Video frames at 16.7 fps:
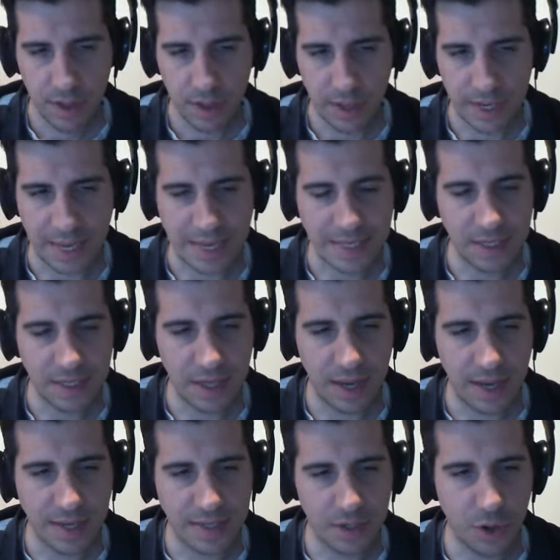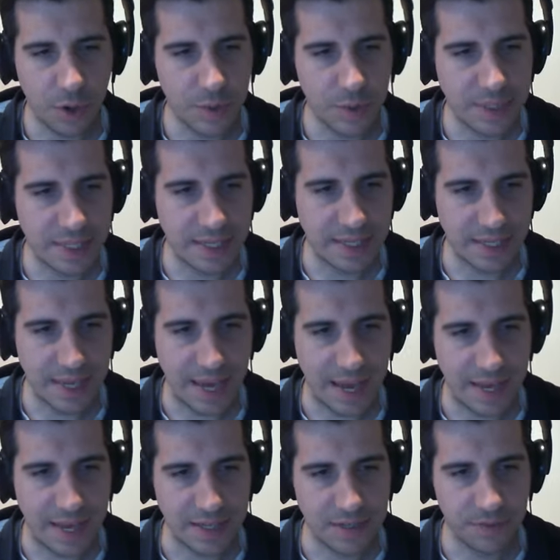I guess you always need to
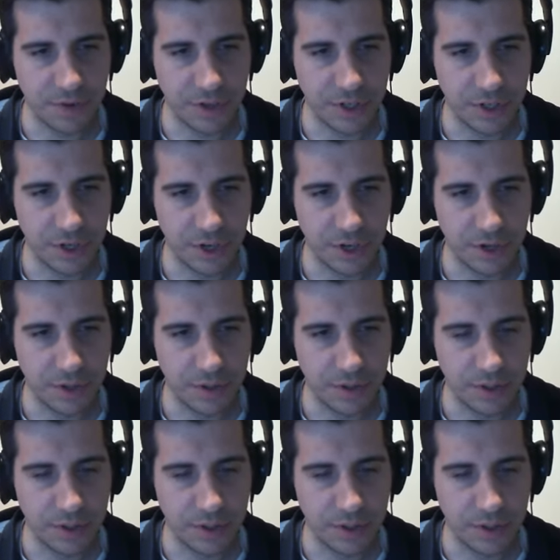cast for it to know.